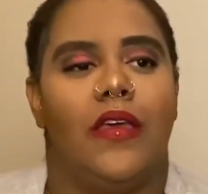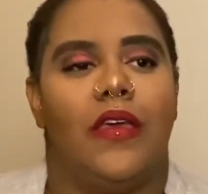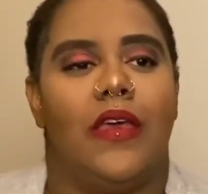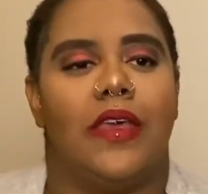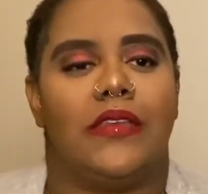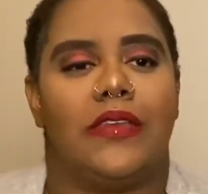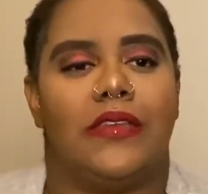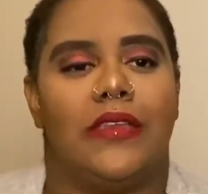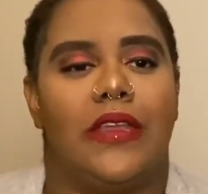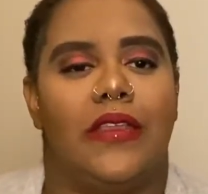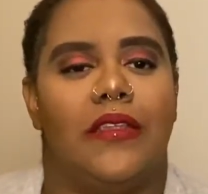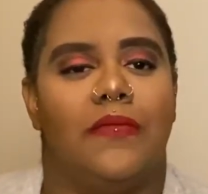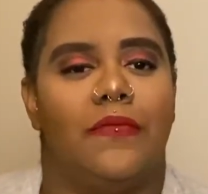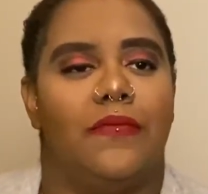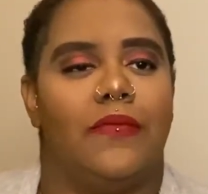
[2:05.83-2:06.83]
As I
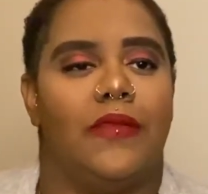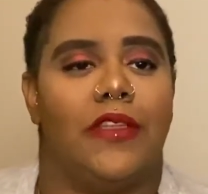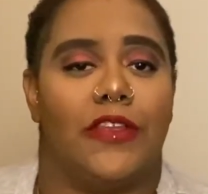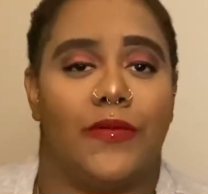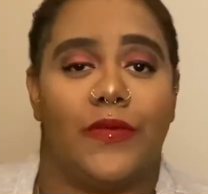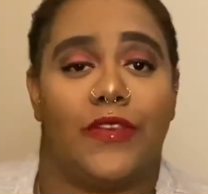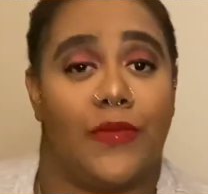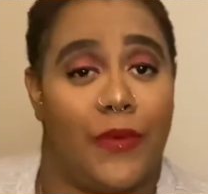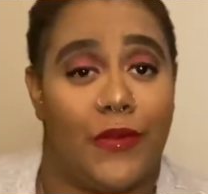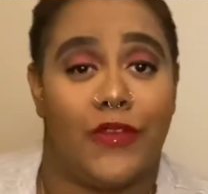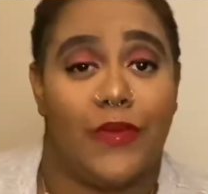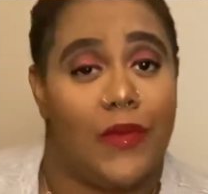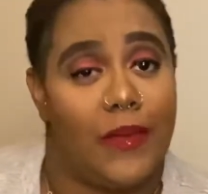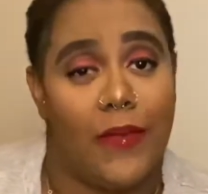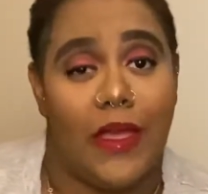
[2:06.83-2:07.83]
stated, this was supposed to
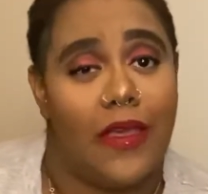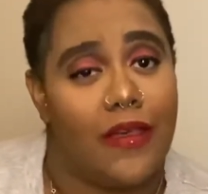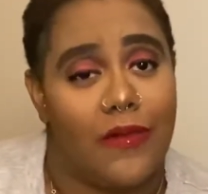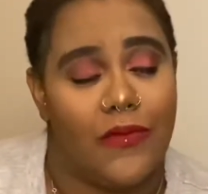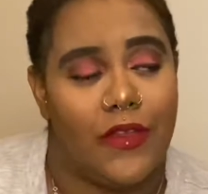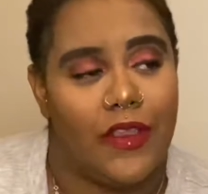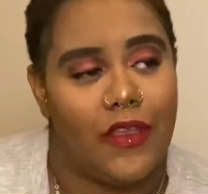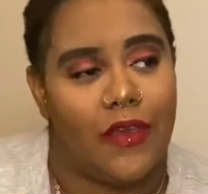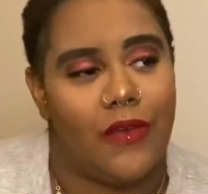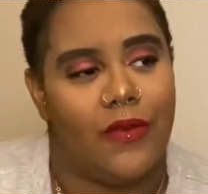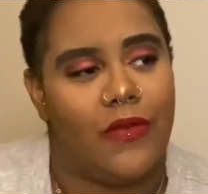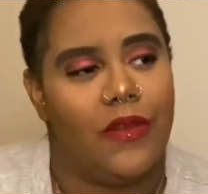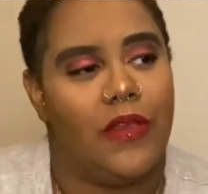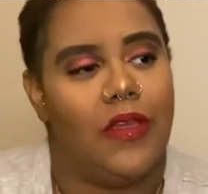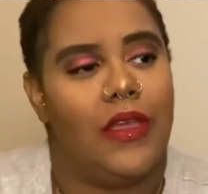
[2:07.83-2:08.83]
be a makeup video.
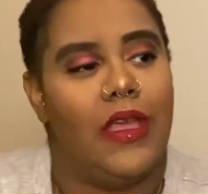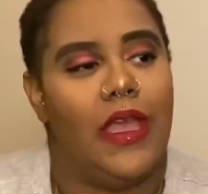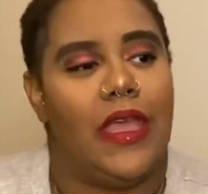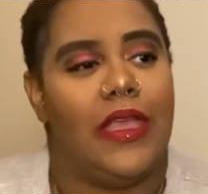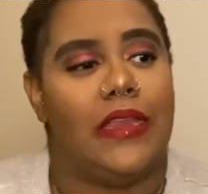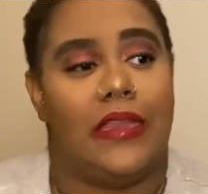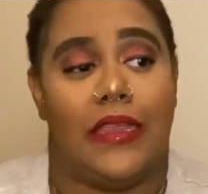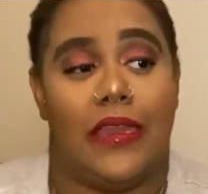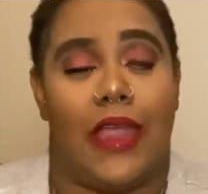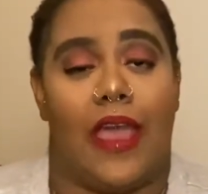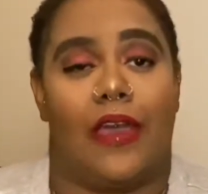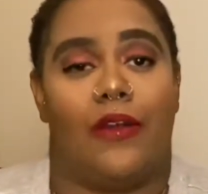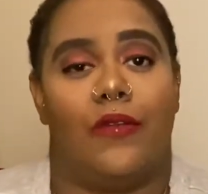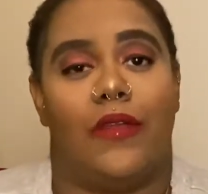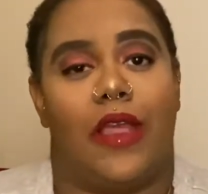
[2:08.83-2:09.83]
It did not
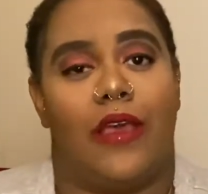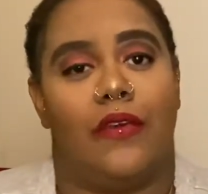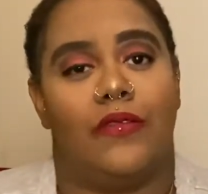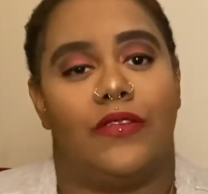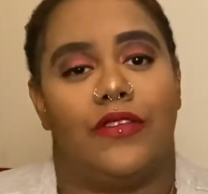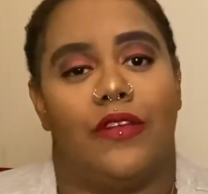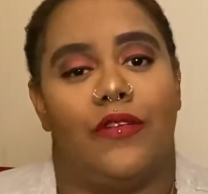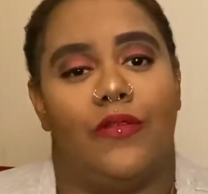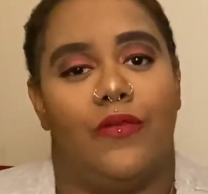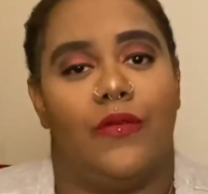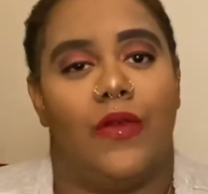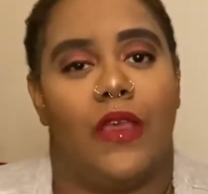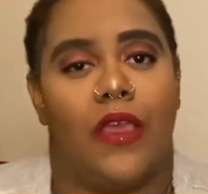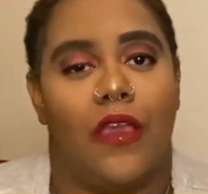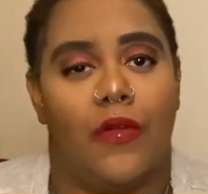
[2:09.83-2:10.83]
go down, so
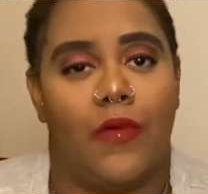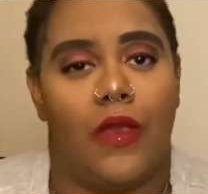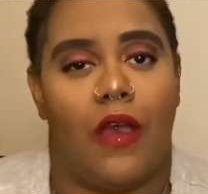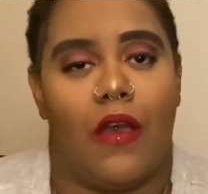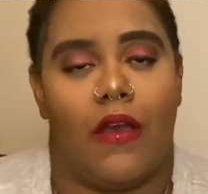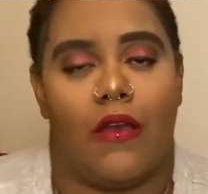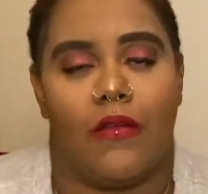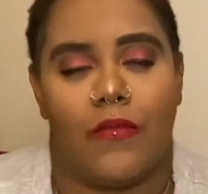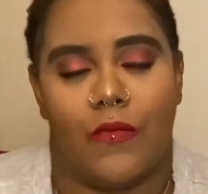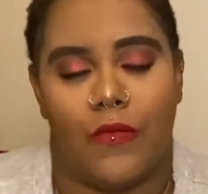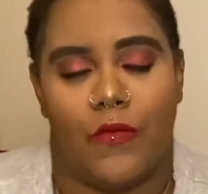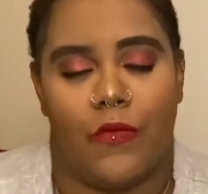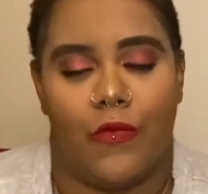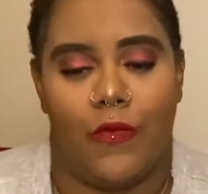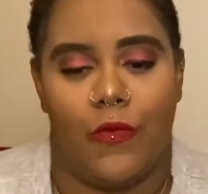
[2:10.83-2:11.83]
here we are.
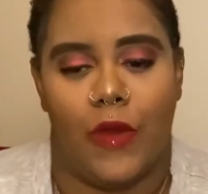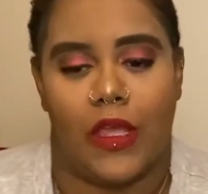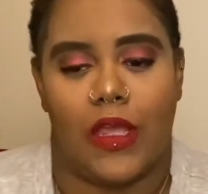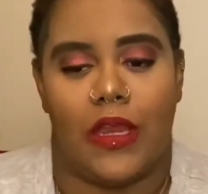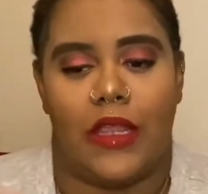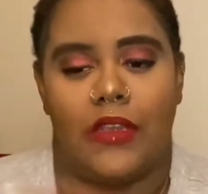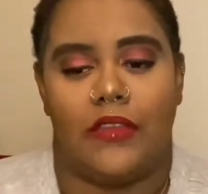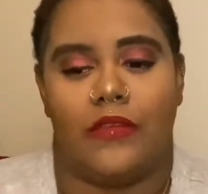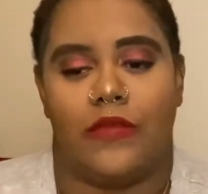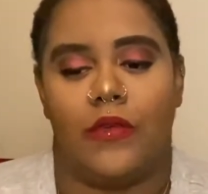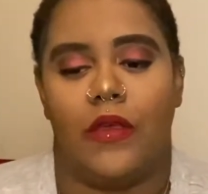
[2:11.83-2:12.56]
What can I do?